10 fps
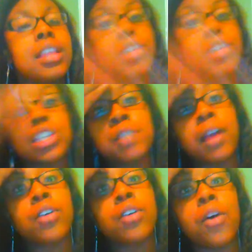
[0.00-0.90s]
than just
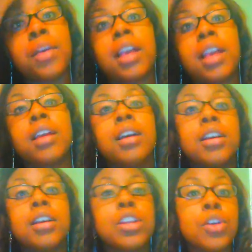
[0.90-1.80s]
by going,
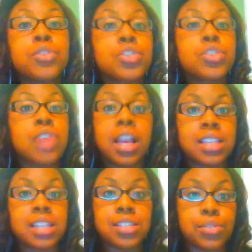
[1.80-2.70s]
just
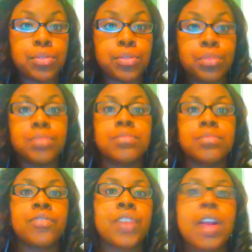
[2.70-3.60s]
trying to
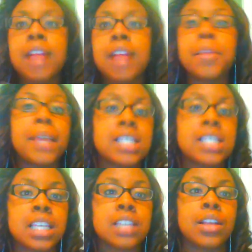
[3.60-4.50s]
figure out the
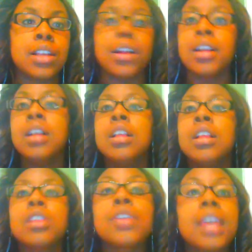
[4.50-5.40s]
basics or
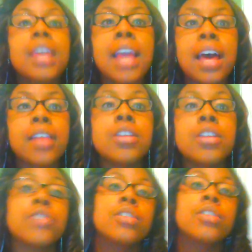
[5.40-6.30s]
looking at,
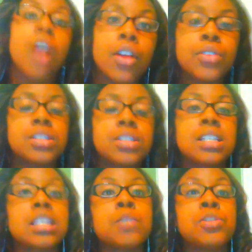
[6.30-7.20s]
the articles
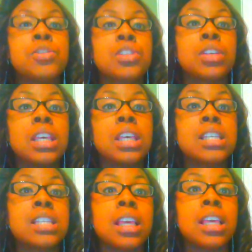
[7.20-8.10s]
in a sense, but just looking
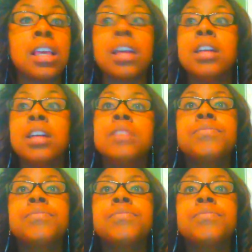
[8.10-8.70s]
and seeing,